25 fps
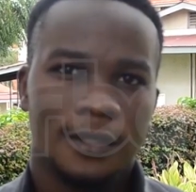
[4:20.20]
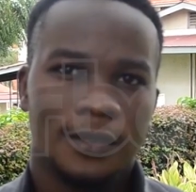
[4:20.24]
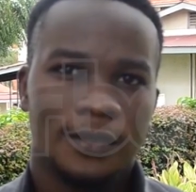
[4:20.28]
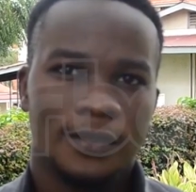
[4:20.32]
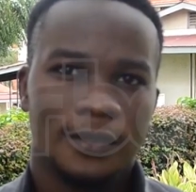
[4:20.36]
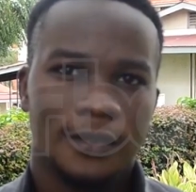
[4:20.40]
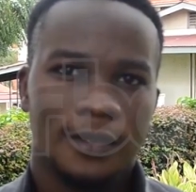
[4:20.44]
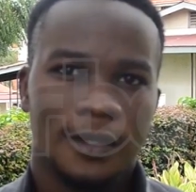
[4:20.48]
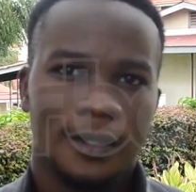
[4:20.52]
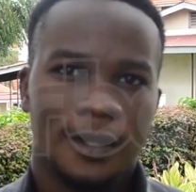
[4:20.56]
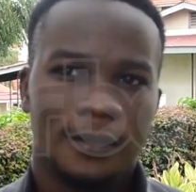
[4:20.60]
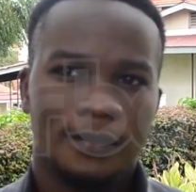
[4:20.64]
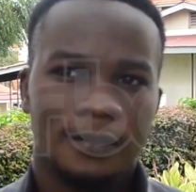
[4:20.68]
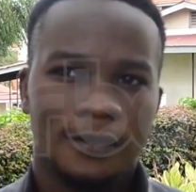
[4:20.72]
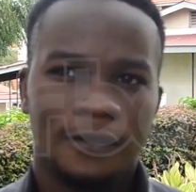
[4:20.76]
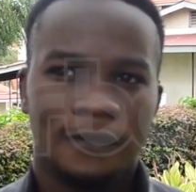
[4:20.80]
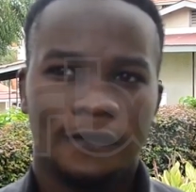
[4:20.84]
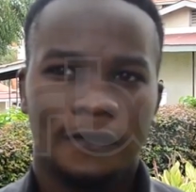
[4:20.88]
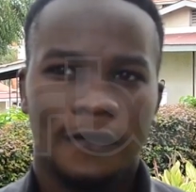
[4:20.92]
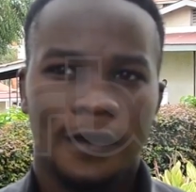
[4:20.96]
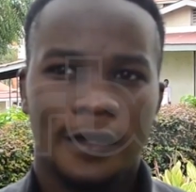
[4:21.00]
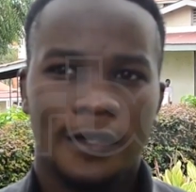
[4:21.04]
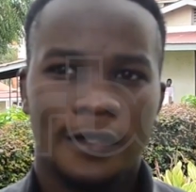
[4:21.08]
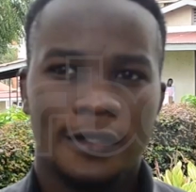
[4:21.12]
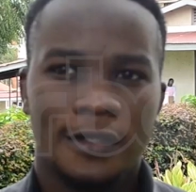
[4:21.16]
We
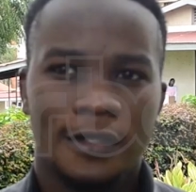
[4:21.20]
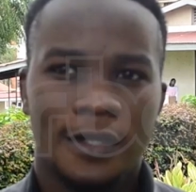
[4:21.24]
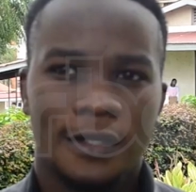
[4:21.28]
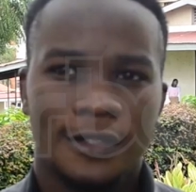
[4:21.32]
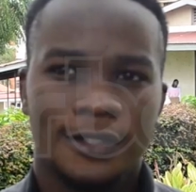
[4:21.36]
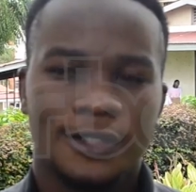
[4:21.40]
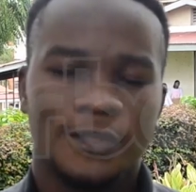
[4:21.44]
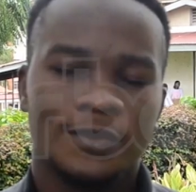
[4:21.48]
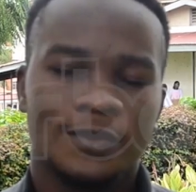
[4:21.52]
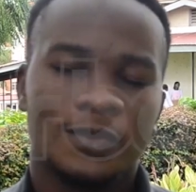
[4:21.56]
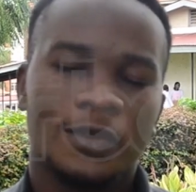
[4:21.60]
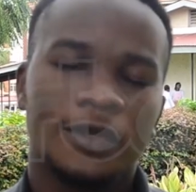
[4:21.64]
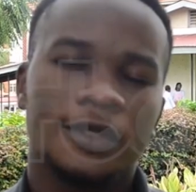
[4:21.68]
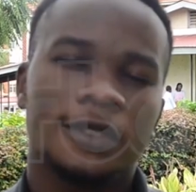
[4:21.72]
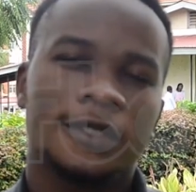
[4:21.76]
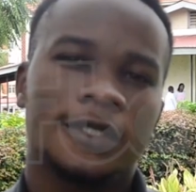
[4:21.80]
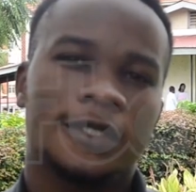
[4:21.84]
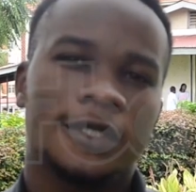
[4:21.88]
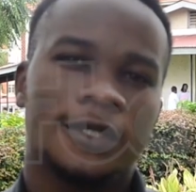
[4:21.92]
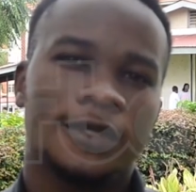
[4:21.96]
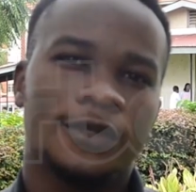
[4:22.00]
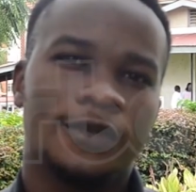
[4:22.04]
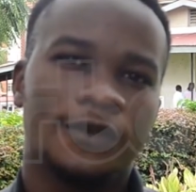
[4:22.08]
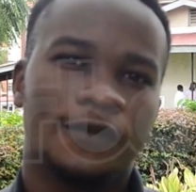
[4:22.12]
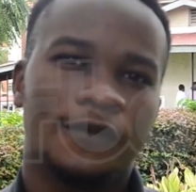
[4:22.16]
amplified a small
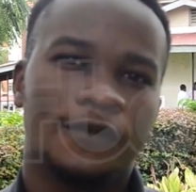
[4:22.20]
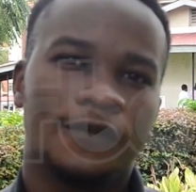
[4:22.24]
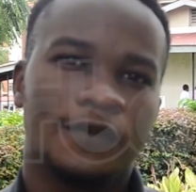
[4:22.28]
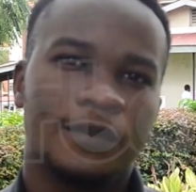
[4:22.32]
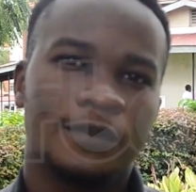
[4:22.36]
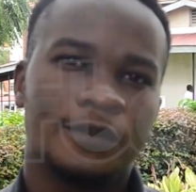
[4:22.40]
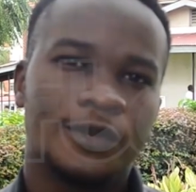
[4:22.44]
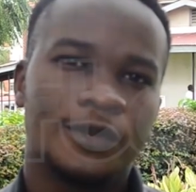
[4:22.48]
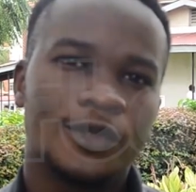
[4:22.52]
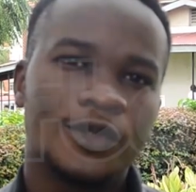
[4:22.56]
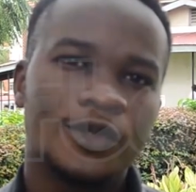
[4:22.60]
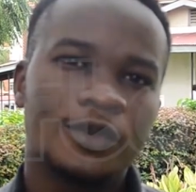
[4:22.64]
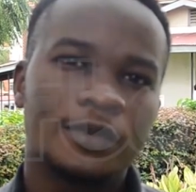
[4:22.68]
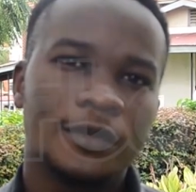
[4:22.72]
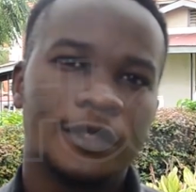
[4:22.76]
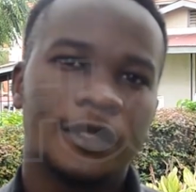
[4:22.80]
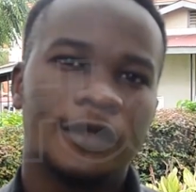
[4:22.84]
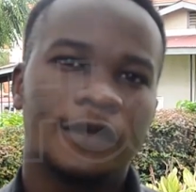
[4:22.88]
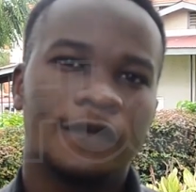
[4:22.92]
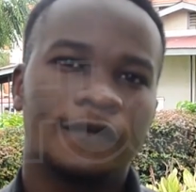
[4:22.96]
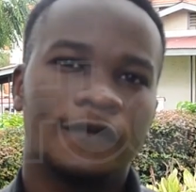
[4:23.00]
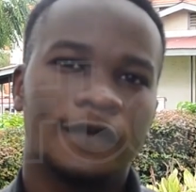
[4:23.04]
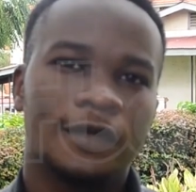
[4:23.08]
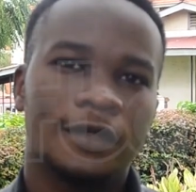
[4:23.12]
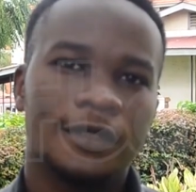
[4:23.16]
signal from 2
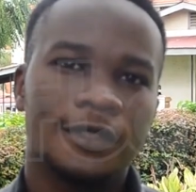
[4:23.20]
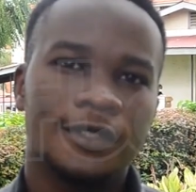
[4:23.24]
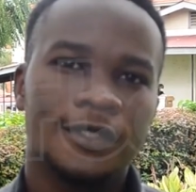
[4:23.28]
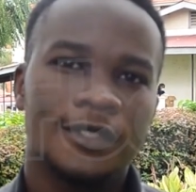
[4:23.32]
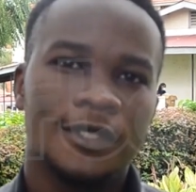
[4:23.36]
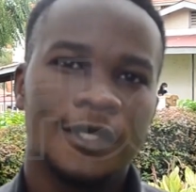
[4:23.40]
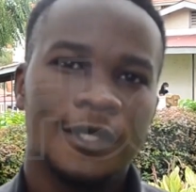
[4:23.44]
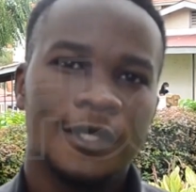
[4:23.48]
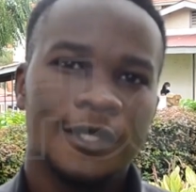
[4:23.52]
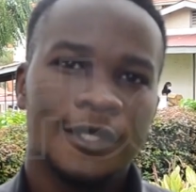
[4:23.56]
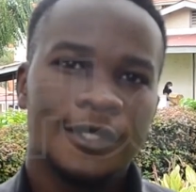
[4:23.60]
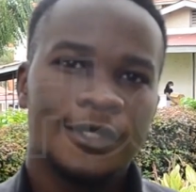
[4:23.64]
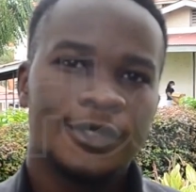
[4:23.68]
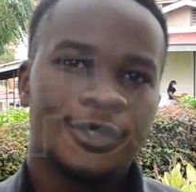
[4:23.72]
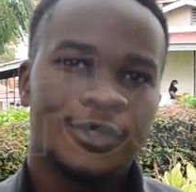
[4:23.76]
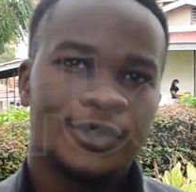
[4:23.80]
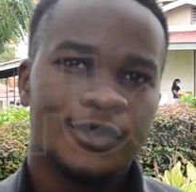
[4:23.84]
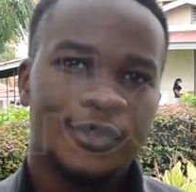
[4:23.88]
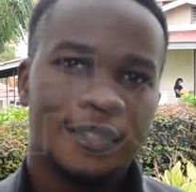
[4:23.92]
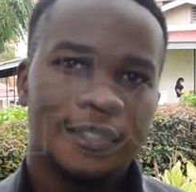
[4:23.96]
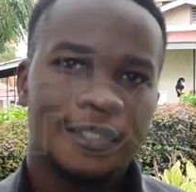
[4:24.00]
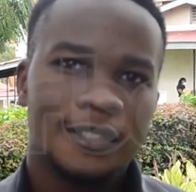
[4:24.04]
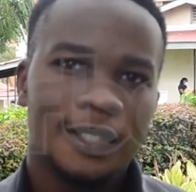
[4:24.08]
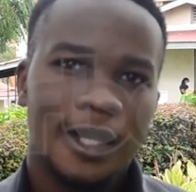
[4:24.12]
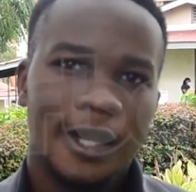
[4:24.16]
millivolts to
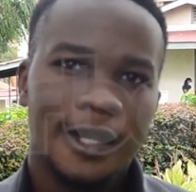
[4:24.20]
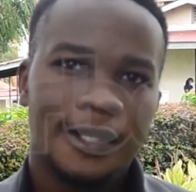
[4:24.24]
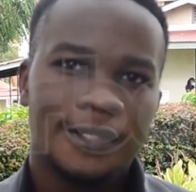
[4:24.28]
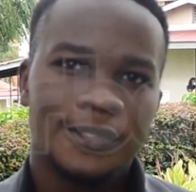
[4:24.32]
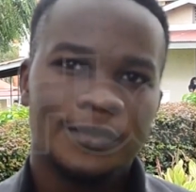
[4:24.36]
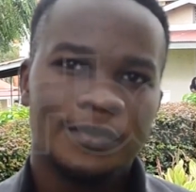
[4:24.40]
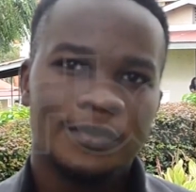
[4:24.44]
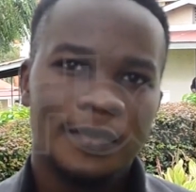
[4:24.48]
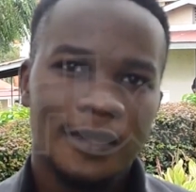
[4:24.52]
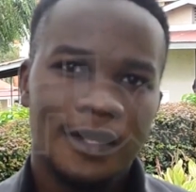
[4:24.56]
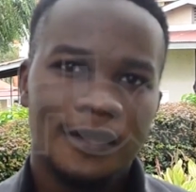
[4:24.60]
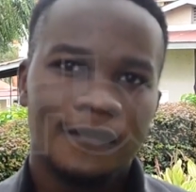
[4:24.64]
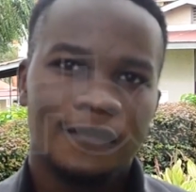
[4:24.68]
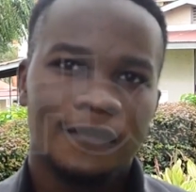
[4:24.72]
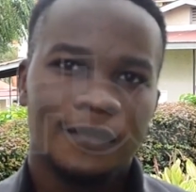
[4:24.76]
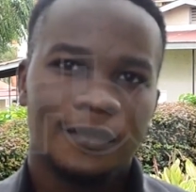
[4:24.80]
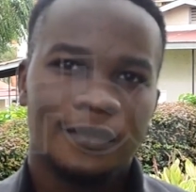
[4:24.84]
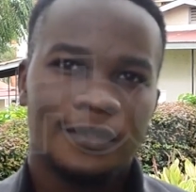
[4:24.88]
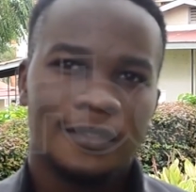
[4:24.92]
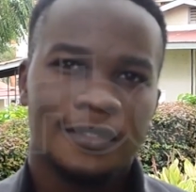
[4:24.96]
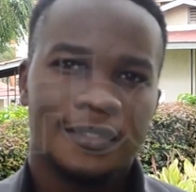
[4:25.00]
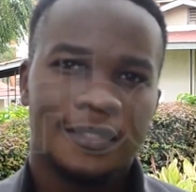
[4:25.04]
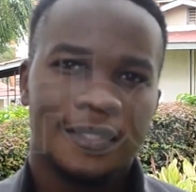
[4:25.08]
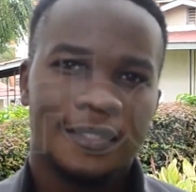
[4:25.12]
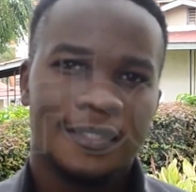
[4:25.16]
28 millivolts.